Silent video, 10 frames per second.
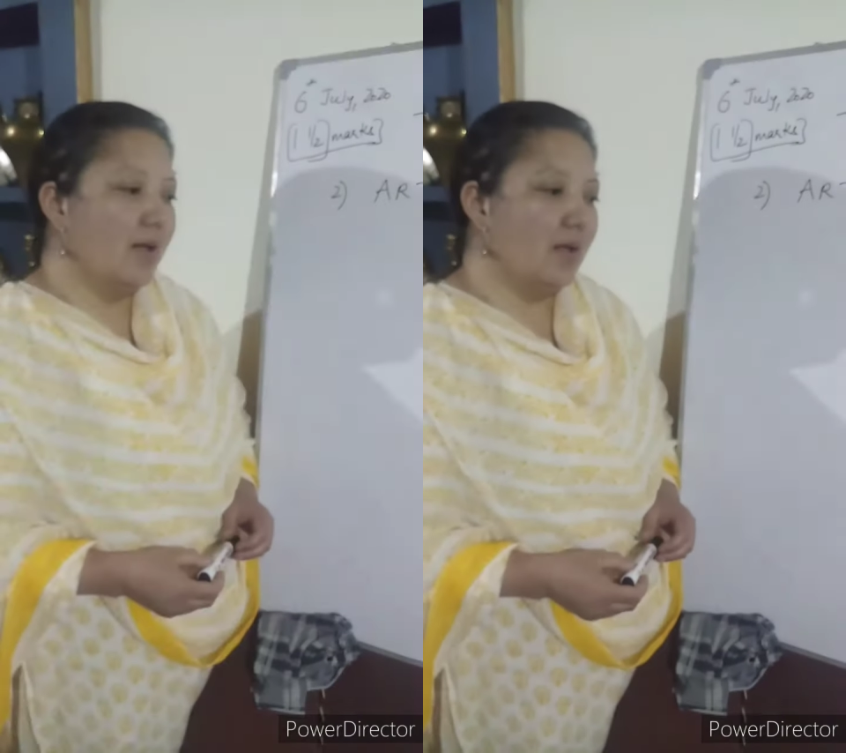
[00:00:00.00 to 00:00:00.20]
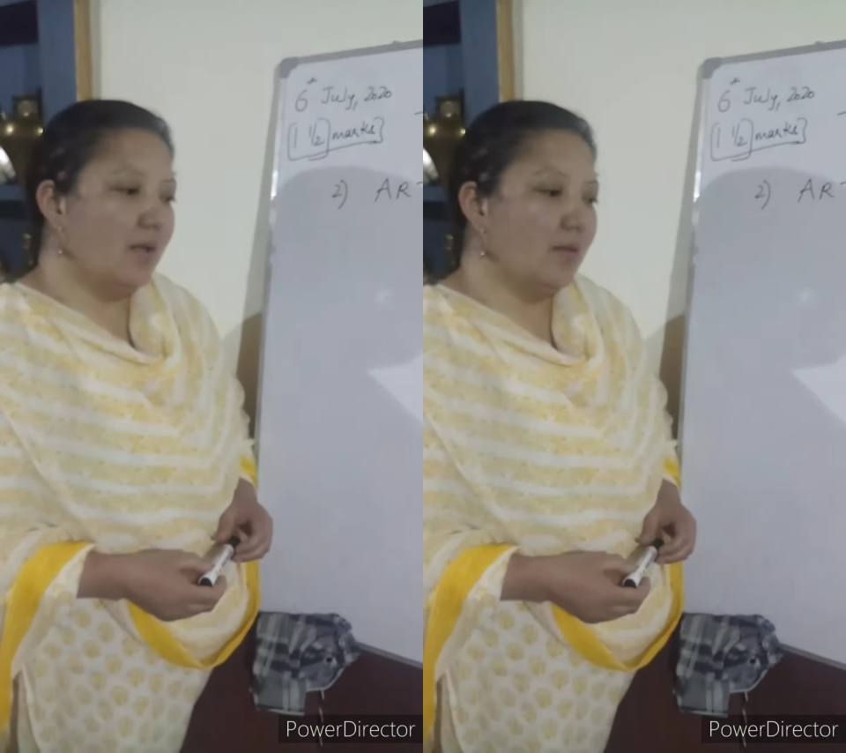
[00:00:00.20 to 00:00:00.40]

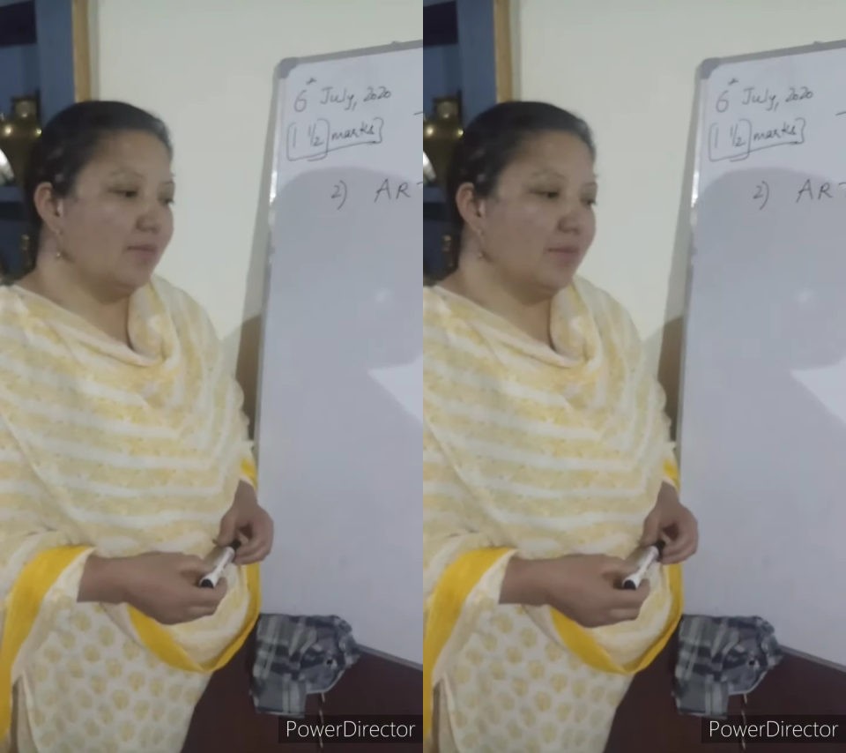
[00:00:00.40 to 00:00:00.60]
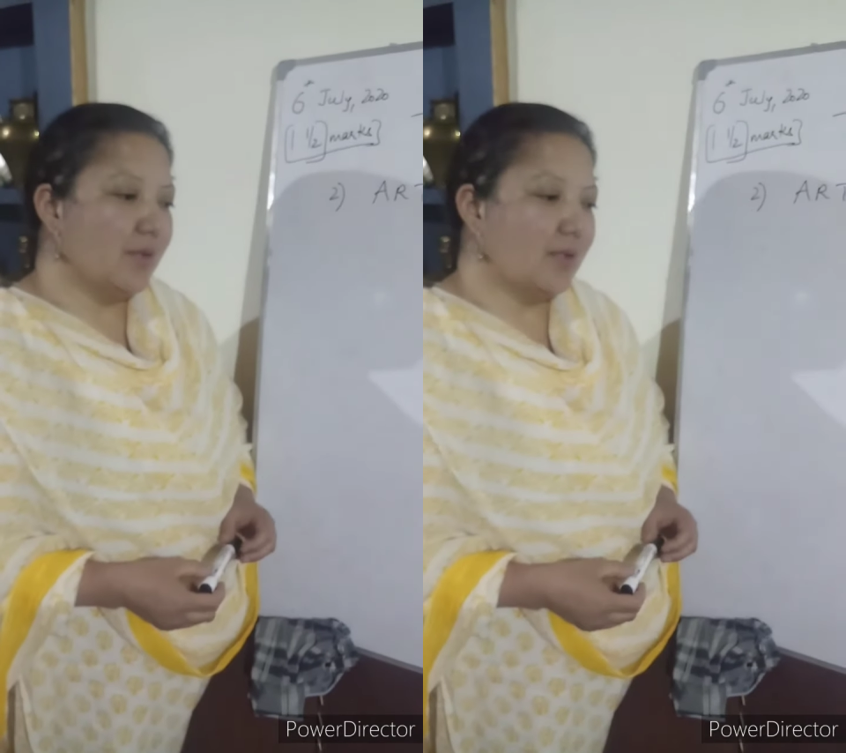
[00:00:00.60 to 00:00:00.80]

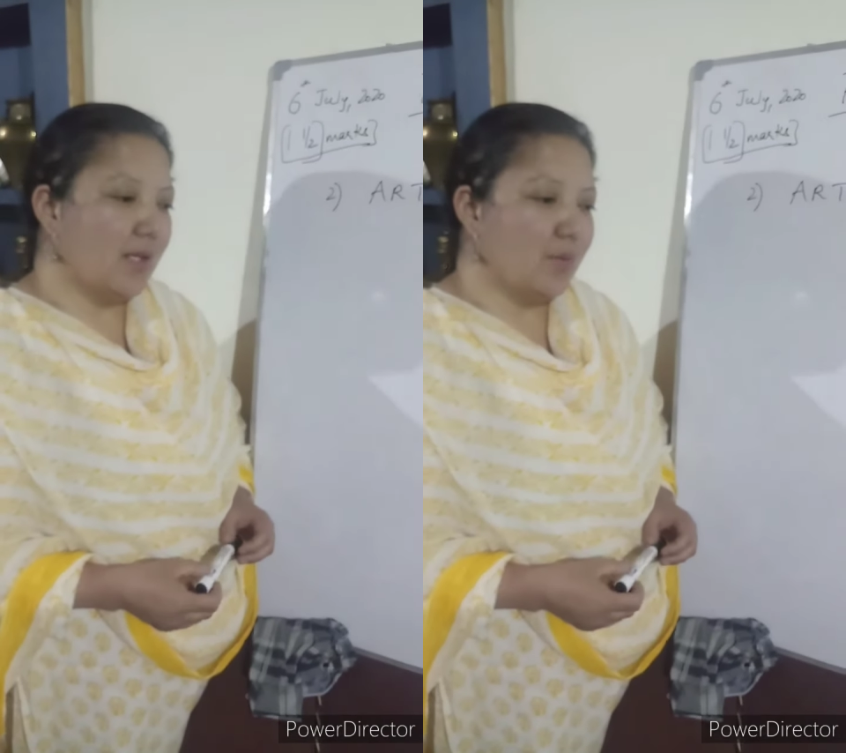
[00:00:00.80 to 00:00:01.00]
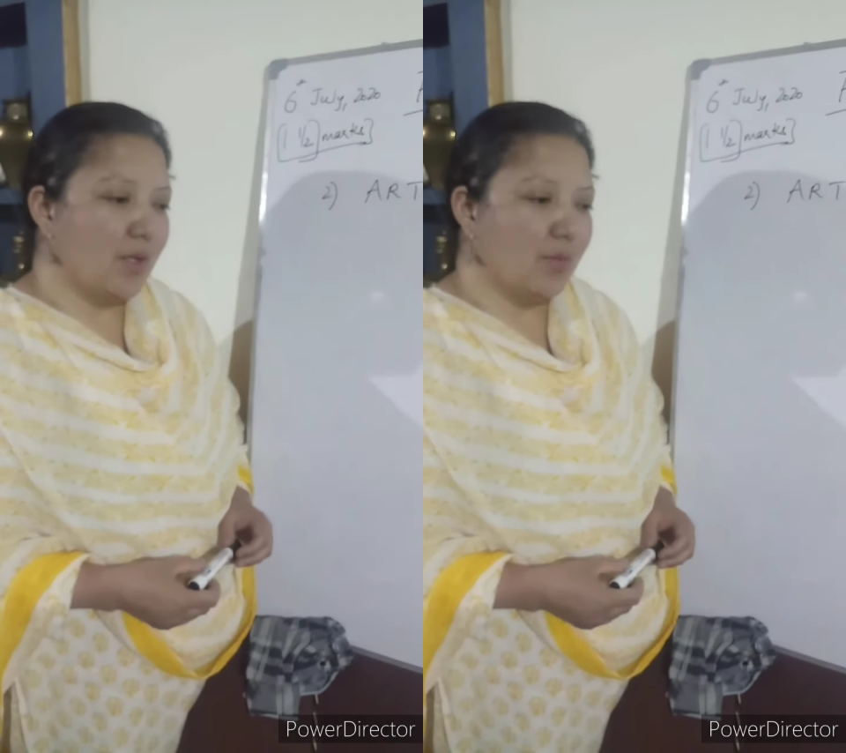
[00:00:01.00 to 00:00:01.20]
um, it
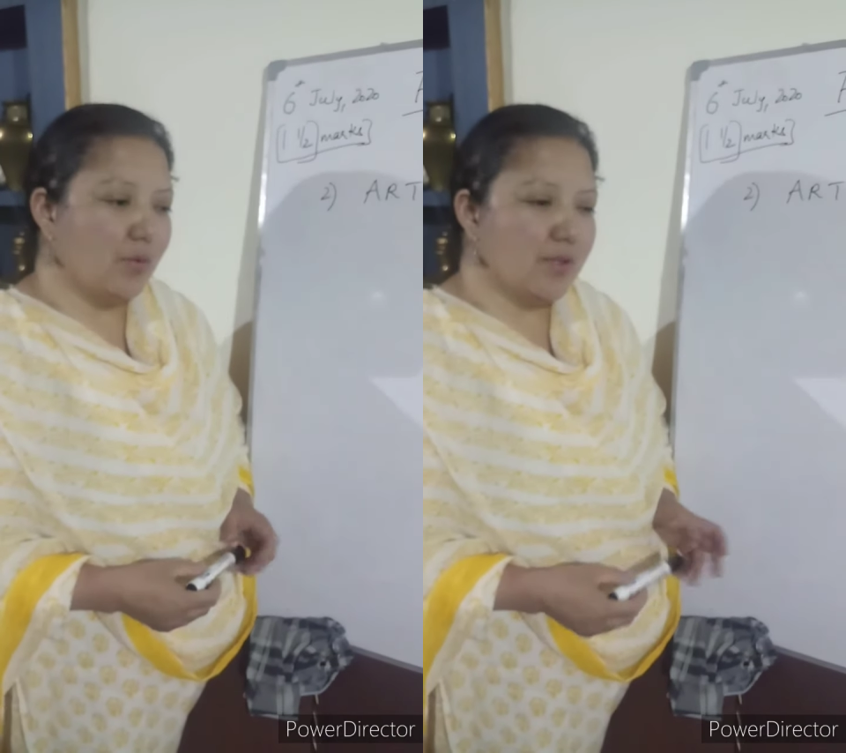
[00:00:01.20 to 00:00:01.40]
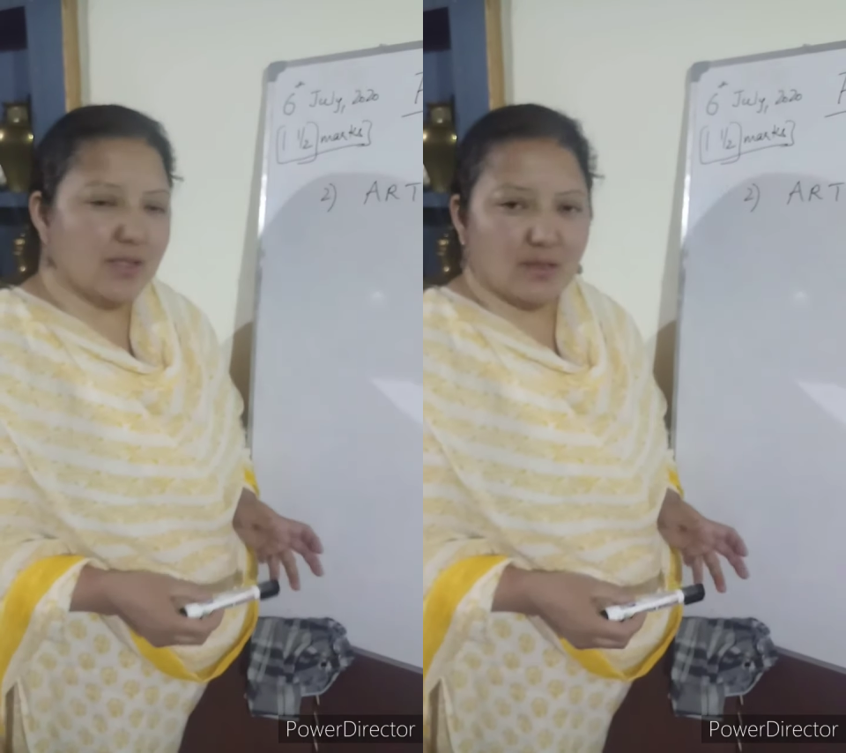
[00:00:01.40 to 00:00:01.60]
can be a
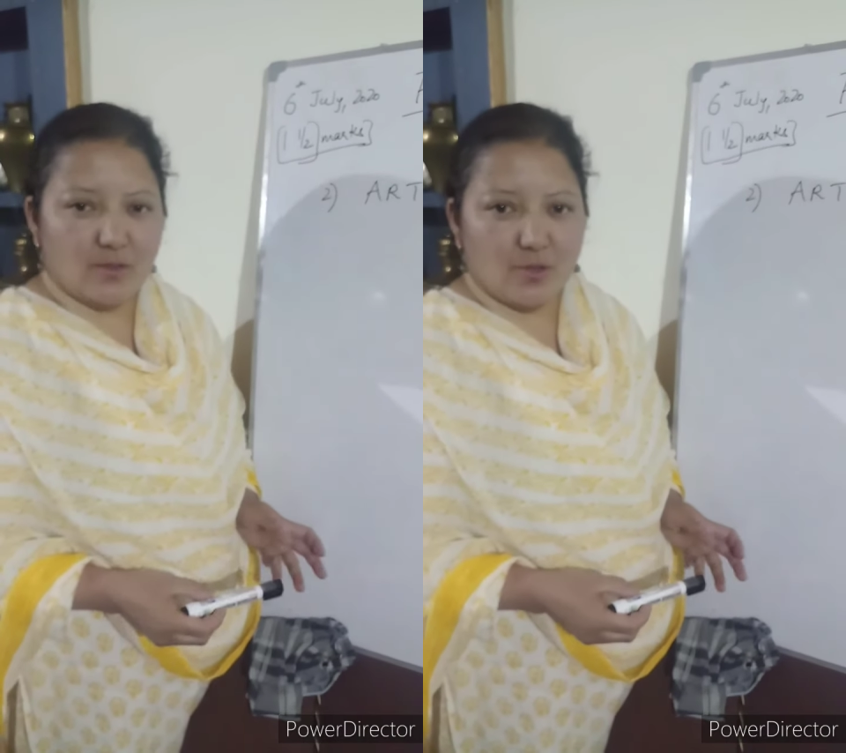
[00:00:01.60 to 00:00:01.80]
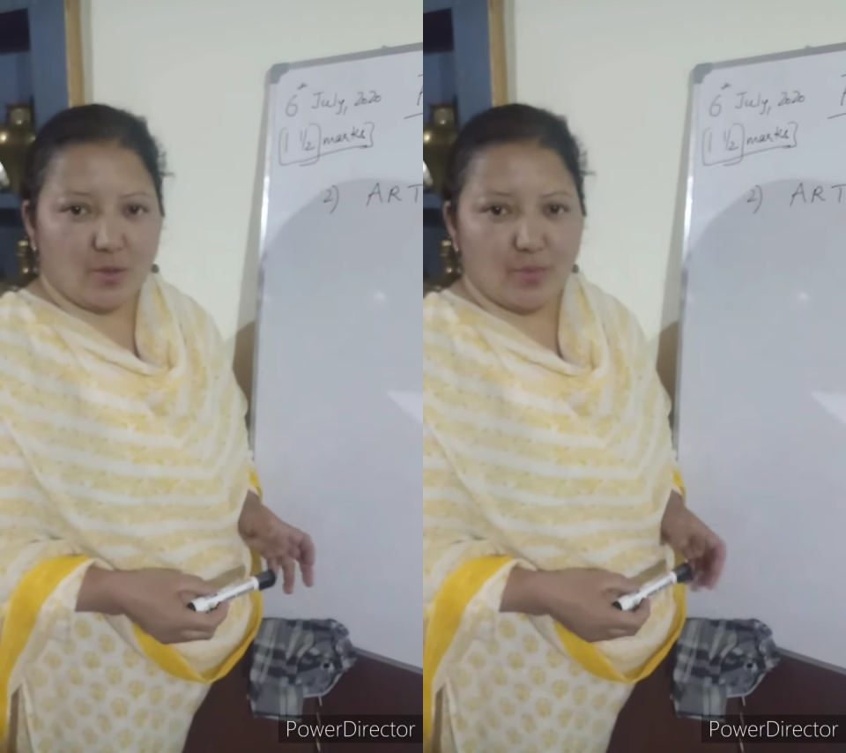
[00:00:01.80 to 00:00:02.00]
political
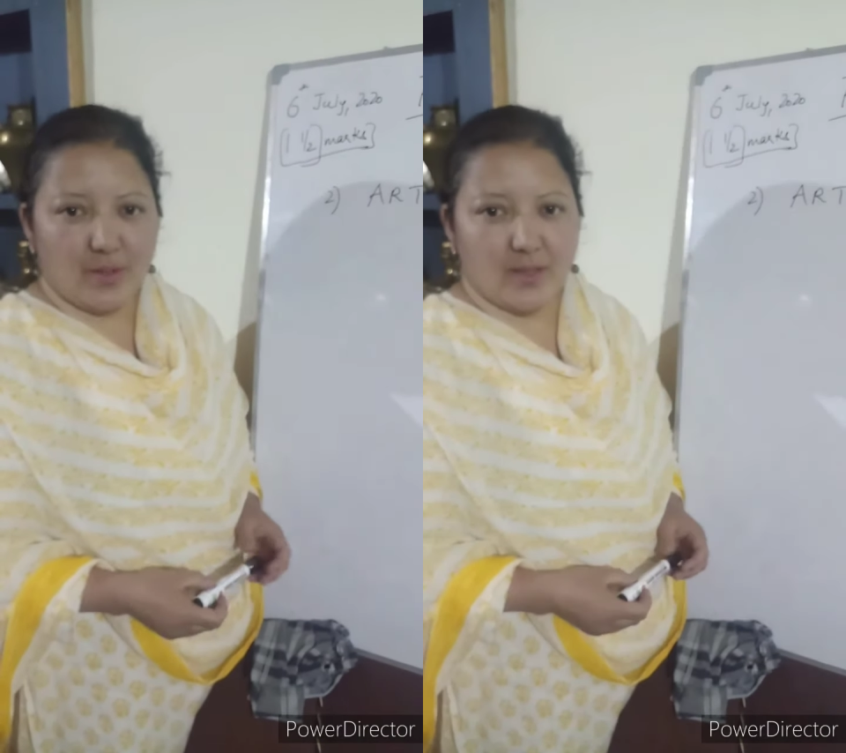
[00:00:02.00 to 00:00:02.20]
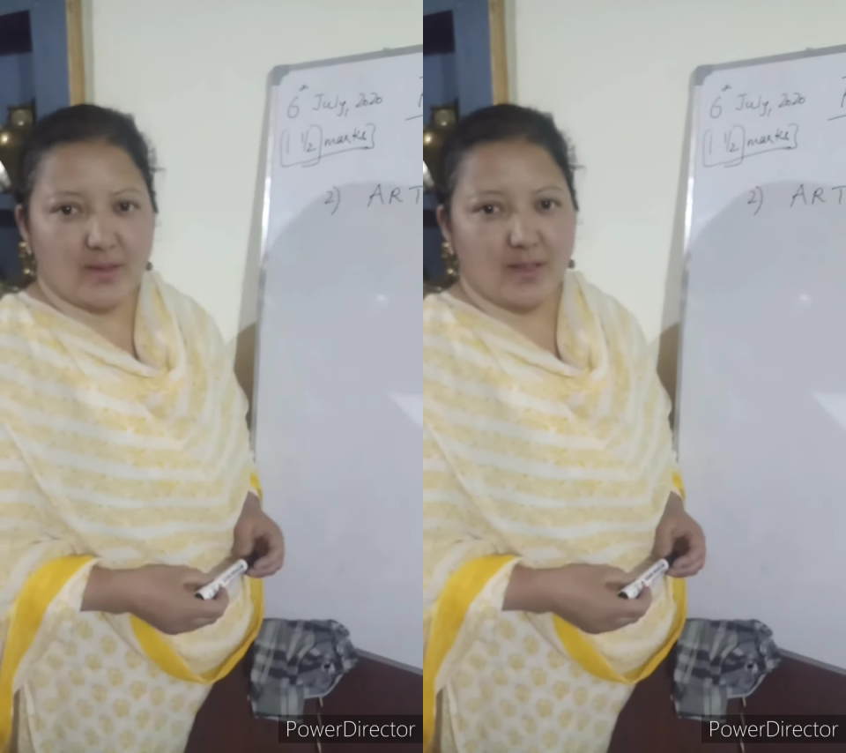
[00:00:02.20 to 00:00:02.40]

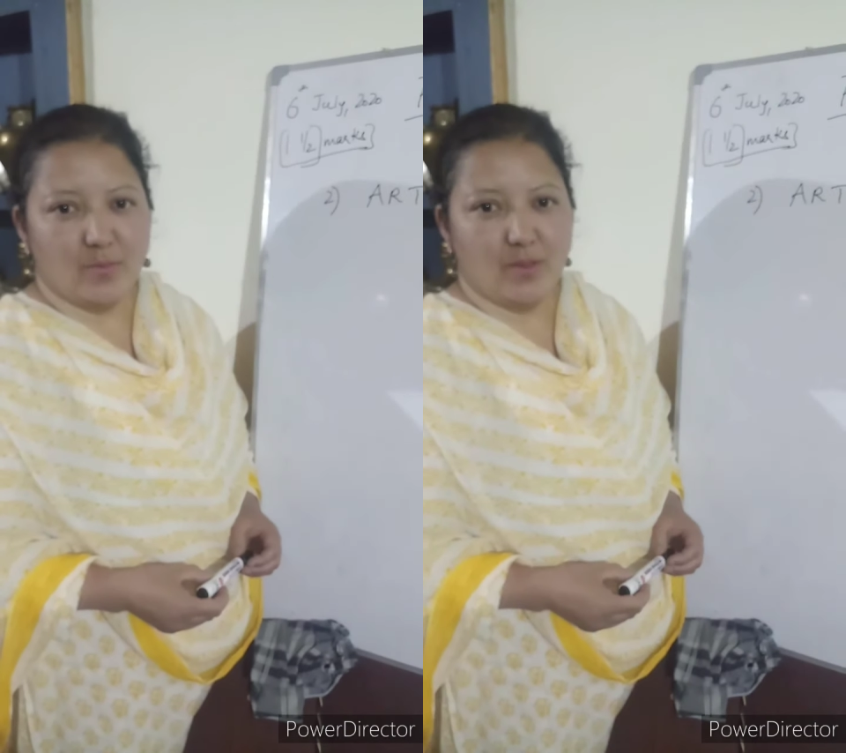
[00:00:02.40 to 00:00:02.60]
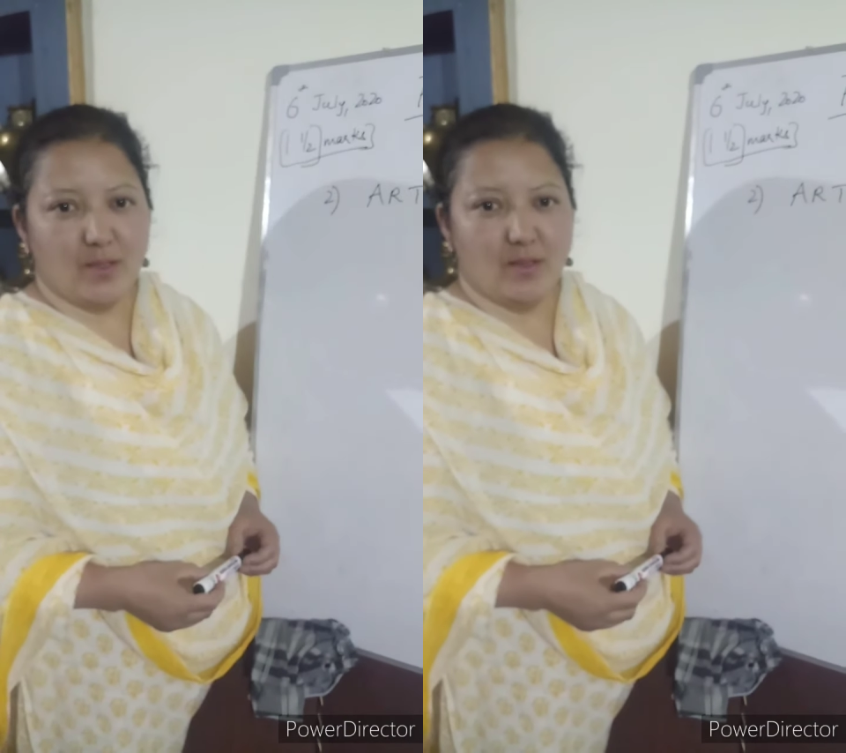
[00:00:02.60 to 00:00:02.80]
topic it can
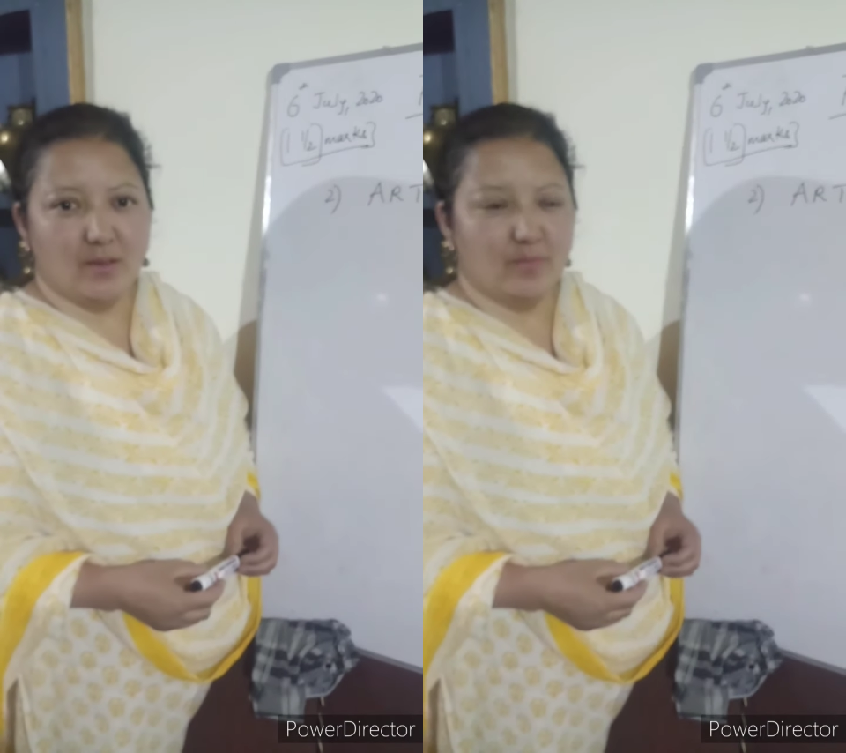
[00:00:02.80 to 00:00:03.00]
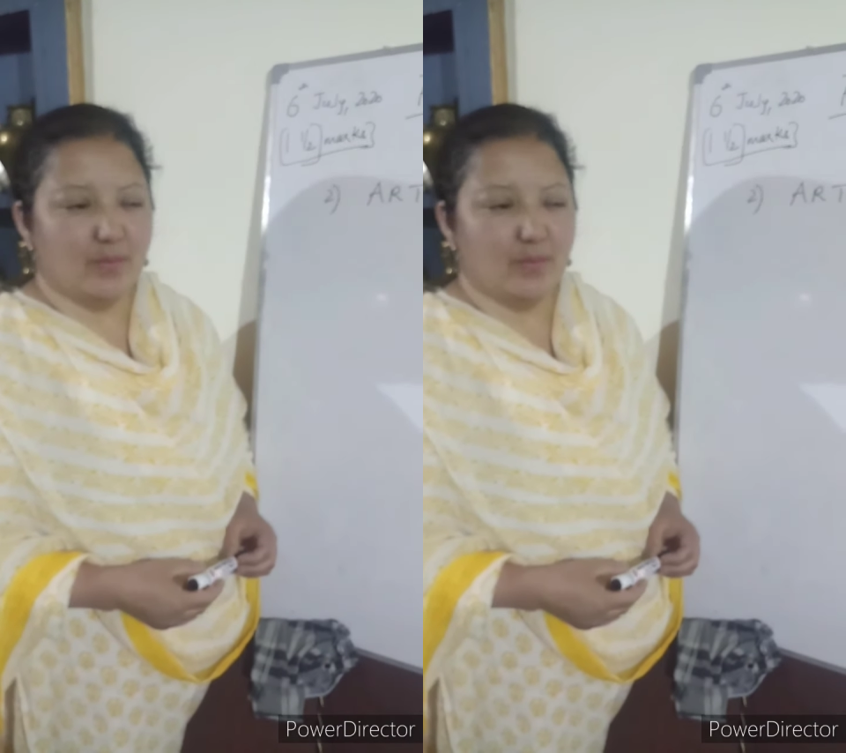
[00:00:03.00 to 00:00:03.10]
be a